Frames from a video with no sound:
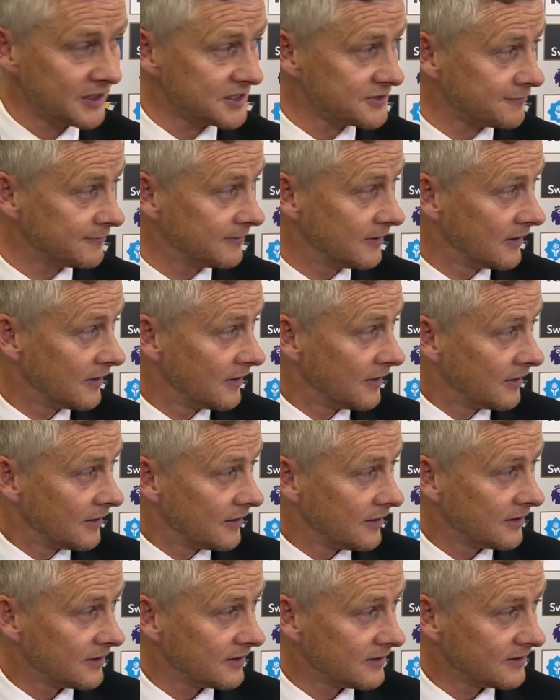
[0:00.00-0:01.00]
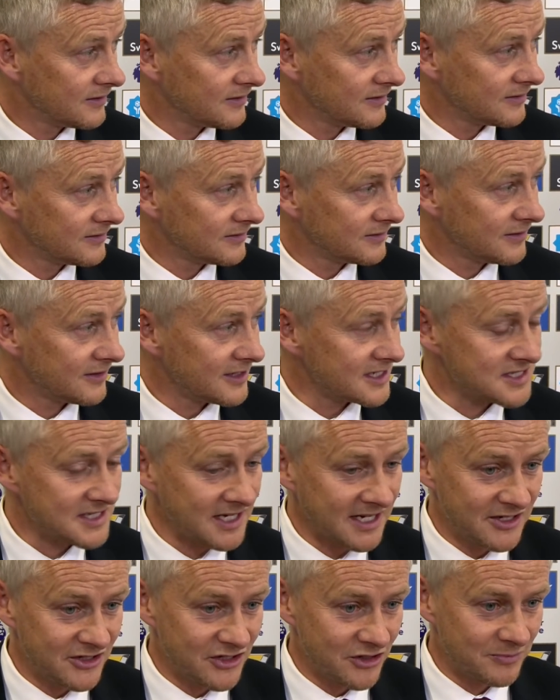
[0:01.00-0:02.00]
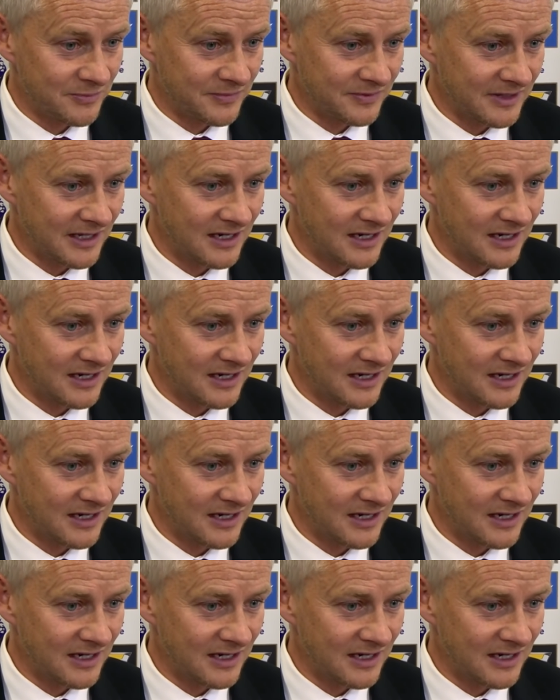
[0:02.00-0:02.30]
this uh, this stadium.